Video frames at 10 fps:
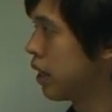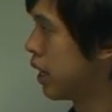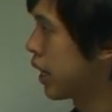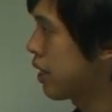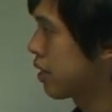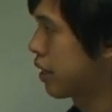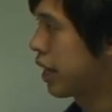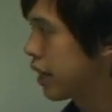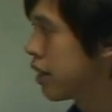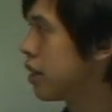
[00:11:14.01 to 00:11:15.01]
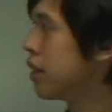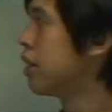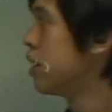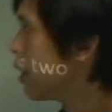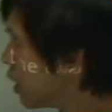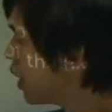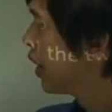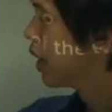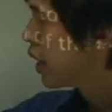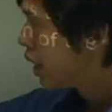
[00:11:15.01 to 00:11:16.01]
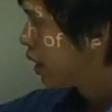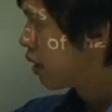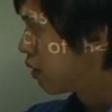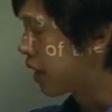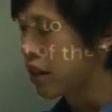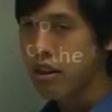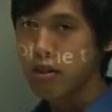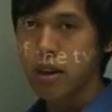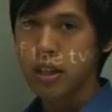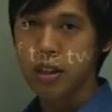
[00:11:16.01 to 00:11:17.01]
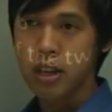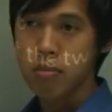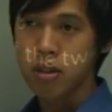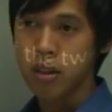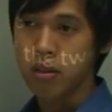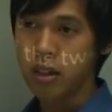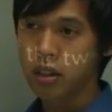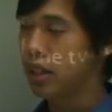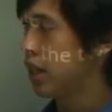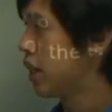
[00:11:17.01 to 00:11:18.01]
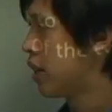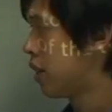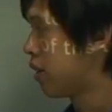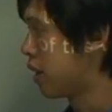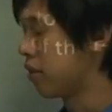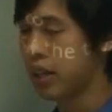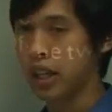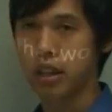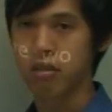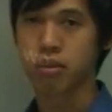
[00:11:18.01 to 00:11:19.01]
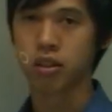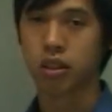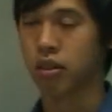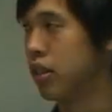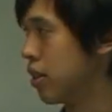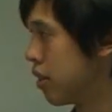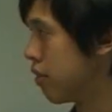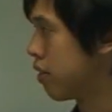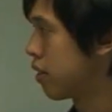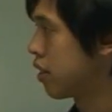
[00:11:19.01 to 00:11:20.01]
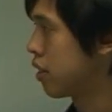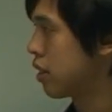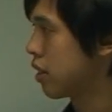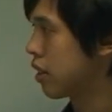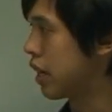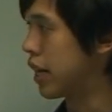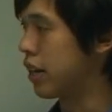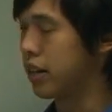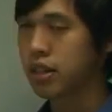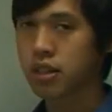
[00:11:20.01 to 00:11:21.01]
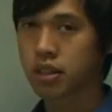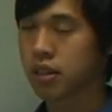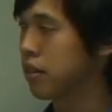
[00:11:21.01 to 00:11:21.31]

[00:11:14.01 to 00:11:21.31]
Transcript: Okay, so again, we keep going back to the chemical equation, keep looking at the chemical equation, and, and there it is.